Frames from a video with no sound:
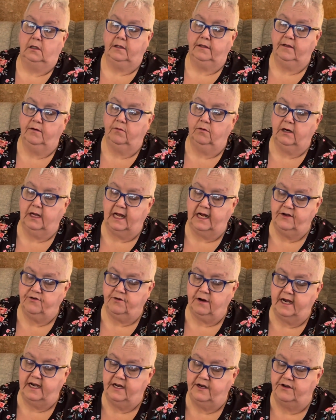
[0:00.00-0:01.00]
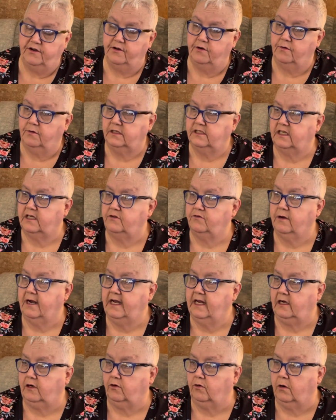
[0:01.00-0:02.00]
Then what I try to do is I try to
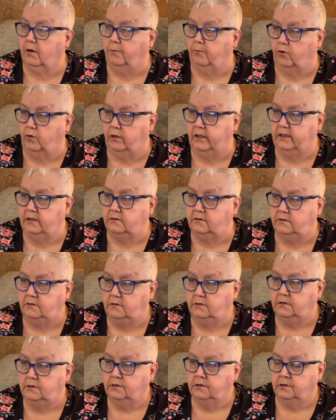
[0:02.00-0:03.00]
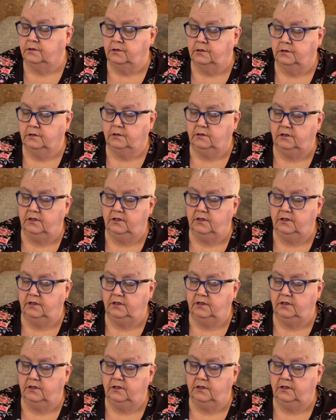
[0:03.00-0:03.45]
crumble it.